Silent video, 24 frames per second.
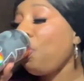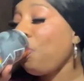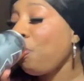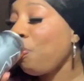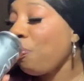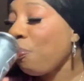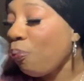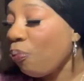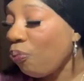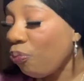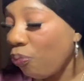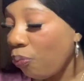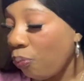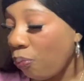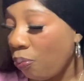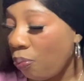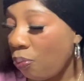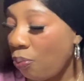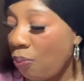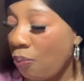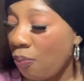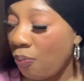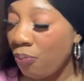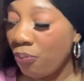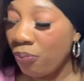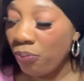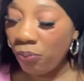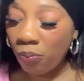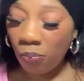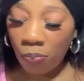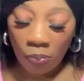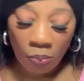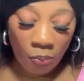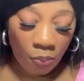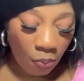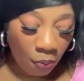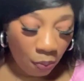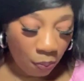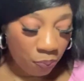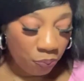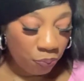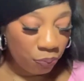Nothing is said.